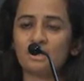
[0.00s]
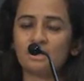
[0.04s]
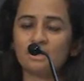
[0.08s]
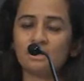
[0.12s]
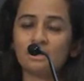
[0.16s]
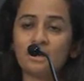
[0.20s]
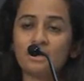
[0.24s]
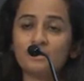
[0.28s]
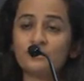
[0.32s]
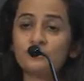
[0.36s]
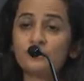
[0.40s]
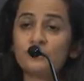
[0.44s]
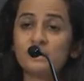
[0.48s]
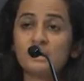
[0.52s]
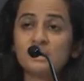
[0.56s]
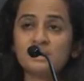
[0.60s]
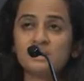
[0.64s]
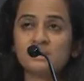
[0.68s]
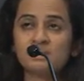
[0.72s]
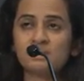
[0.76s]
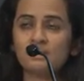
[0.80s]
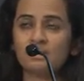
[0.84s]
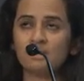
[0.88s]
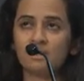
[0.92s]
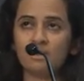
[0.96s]
in
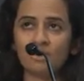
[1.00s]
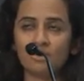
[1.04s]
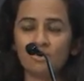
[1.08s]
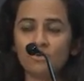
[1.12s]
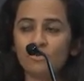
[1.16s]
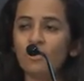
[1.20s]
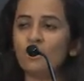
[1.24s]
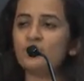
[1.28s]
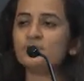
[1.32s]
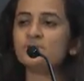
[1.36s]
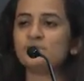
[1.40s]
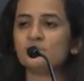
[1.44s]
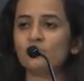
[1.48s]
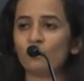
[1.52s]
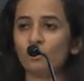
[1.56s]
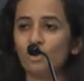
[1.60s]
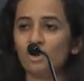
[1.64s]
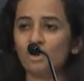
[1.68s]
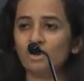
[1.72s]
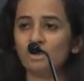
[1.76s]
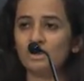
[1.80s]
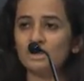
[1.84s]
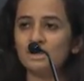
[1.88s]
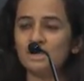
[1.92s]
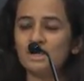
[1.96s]
countries across the
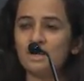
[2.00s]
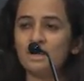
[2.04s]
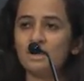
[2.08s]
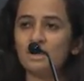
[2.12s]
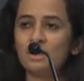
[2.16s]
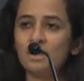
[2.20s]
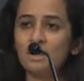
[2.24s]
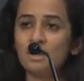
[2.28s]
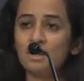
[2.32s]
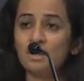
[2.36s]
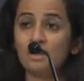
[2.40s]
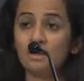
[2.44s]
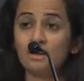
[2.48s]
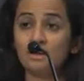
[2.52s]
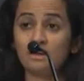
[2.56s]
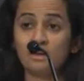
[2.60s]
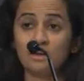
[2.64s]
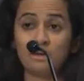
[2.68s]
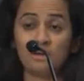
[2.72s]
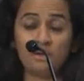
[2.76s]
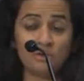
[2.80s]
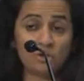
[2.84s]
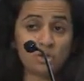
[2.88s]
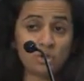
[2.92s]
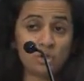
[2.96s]
world,
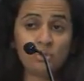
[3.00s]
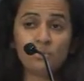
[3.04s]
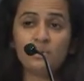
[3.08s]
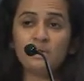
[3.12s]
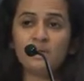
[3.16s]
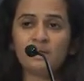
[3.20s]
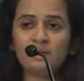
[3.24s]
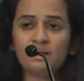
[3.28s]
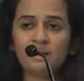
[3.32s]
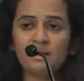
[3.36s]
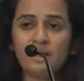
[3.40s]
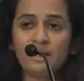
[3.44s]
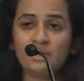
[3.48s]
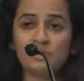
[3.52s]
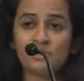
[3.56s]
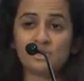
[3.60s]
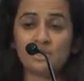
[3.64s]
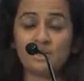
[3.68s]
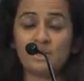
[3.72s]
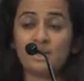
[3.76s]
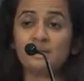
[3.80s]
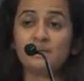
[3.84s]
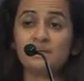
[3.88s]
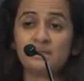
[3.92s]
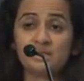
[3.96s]
including in
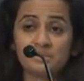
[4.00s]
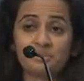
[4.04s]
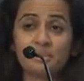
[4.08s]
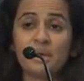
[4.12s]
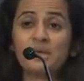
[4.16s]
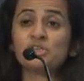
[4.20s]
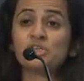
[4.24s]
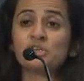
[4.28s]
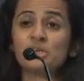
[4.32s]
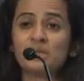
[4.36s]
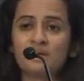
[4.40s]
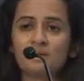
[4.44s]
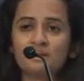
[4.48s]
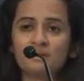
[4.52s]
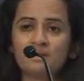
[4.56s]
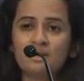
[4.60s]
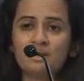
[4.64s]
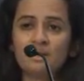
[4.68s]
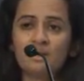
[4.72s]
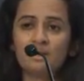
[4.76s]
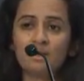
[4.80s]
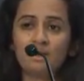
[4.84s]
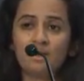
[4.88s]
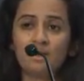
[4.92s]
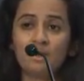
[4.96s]
Asia and especially
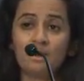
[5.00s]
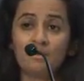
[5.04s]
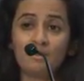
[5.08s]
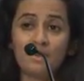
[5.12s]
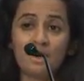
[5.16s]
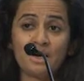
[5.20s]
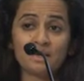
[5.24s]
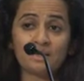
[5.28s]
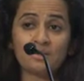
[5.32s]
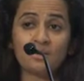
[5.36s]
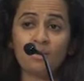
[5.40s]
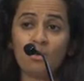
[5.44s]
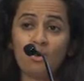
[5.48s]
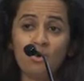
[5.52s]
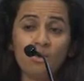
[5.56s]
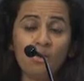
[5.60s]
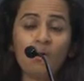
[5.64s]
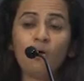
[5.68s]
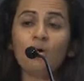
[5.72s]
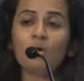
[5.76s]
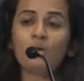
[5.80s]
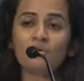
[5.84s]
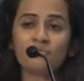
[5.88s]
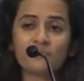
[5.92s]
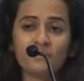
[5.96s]
among
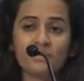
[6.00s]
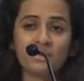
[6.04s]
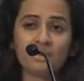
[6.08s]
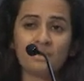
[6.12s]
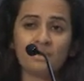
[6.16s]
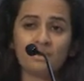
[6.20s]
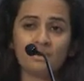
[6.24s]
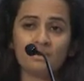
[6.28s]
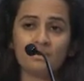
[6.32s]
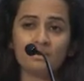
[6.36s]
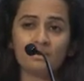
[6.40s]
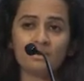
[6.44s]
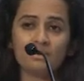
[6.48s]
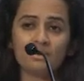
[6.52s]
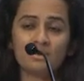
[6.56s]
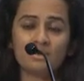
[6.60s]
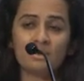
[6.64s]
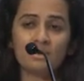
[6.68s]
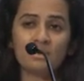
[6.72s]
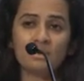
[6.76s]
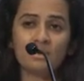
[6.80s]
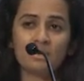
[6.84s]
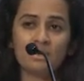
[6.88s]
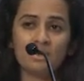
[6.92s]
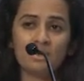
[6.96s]
all of the
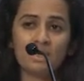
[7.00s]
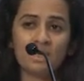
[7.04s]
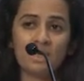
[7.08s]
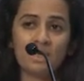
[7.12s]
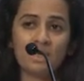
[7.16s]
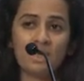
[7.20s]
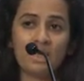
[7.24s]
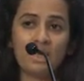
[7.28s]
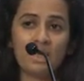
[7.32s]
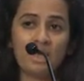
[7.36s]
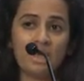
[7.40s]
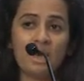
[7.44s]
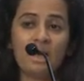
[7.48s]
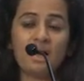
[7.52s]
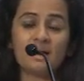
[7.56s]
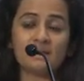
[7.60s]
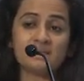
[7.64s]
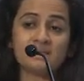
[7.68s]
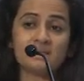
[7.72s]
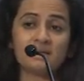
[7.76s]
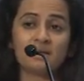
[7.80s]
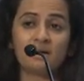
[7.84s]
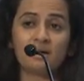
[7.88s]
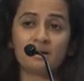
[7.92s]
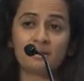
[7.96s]

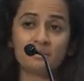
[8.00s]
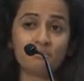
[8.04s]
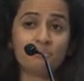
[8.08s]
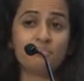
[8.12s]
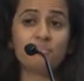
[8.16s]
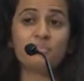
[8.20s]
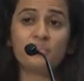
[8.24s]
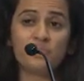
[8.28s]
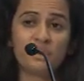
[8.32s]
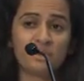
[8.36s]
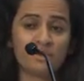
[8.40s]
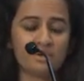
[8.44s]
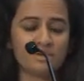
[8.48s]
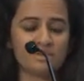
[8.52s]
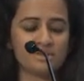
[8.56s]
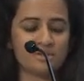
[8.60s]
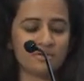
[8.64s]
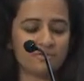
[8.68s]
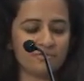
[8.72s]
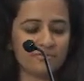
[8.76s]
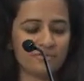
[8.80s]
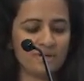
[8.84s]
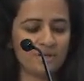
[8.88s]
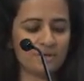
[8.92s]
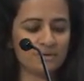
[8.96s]
ASEAN peers
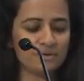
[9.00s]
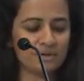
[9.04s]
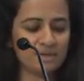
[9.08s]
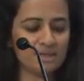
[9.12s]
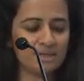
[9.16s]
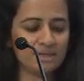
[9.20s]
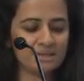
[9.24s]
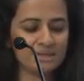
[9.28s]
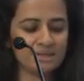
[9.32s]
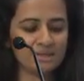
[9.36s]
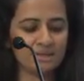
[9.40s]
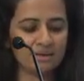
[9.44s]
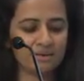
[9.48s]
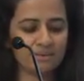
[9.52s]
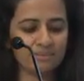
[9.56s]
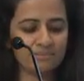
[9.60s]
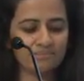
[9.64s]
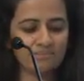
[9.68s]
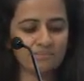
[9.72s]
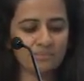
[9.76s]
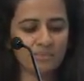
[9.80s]
of Indonesia.